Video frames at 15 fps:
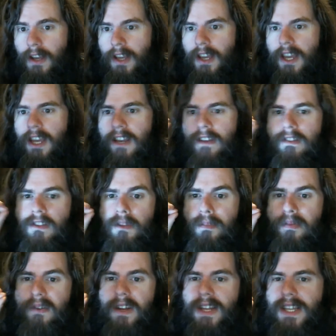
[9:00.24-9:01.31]
it is the
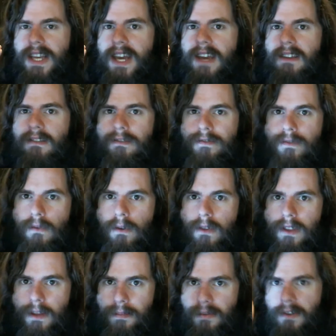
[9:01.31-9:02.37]
pretext for
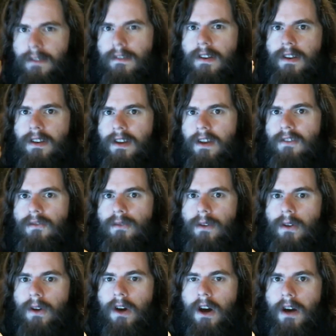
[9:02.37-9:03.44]
the prison
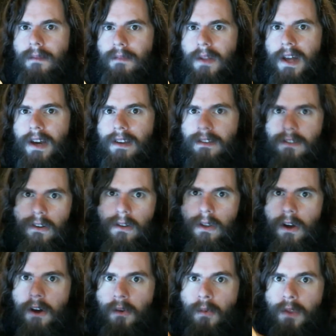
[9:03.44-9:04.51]
industrial complex, along with